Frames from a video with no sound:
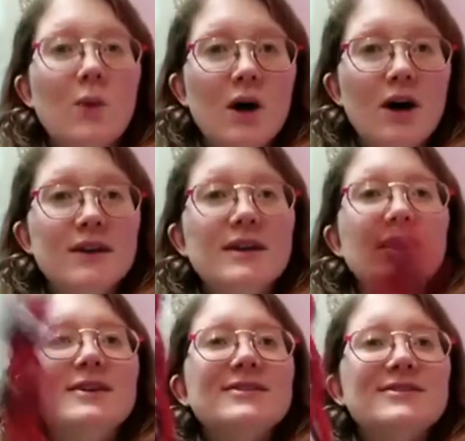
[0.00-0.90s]
One,
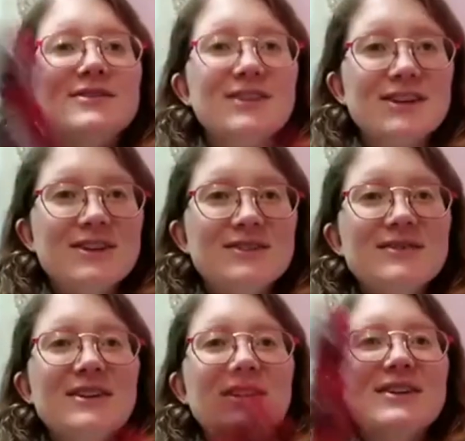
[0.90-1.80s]
two,
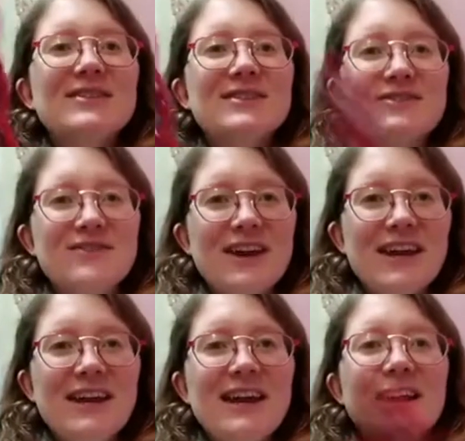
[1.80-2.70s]

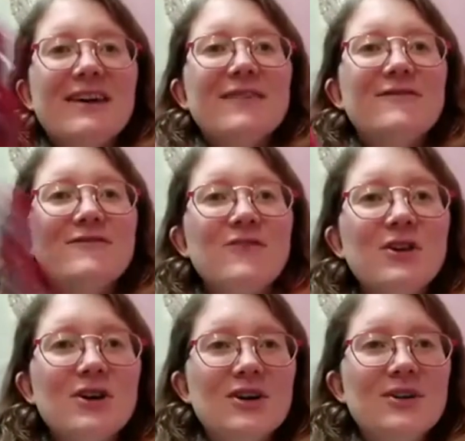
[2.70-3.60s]
three,
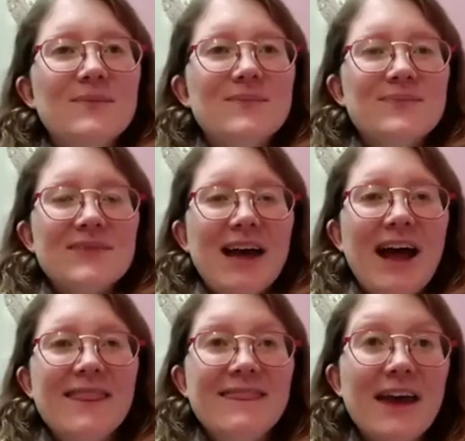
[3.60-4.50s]
four.
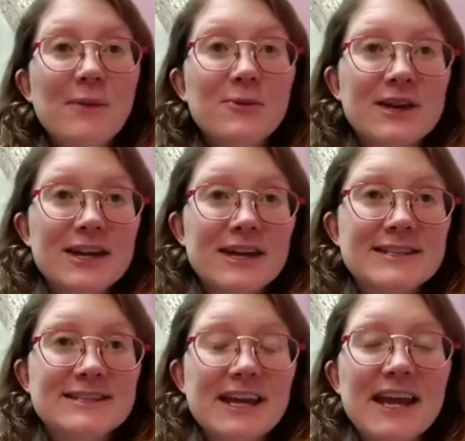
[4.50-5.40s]
And then we're gonna
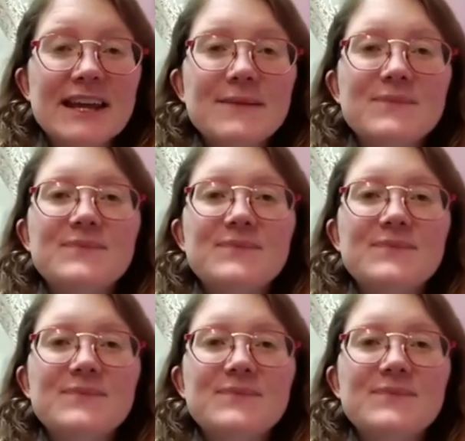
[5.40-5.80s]
sing.